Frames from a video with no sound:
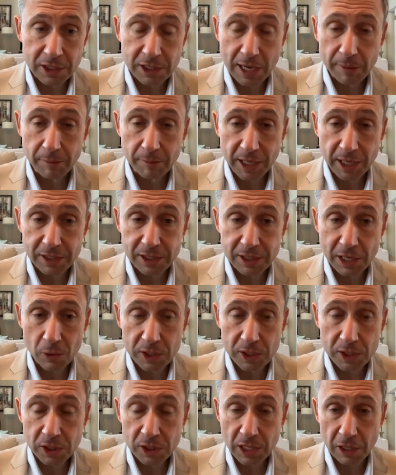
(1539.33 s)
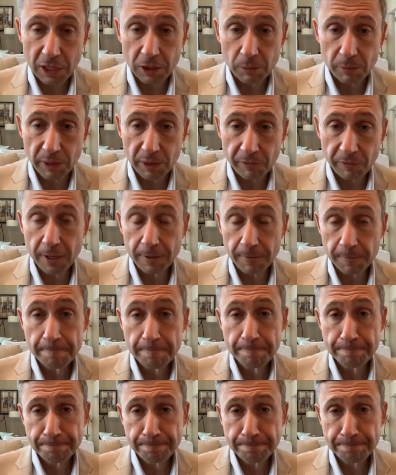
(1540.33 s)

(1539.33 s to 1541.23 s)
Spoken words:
Simon, as always. Thank you, my friend.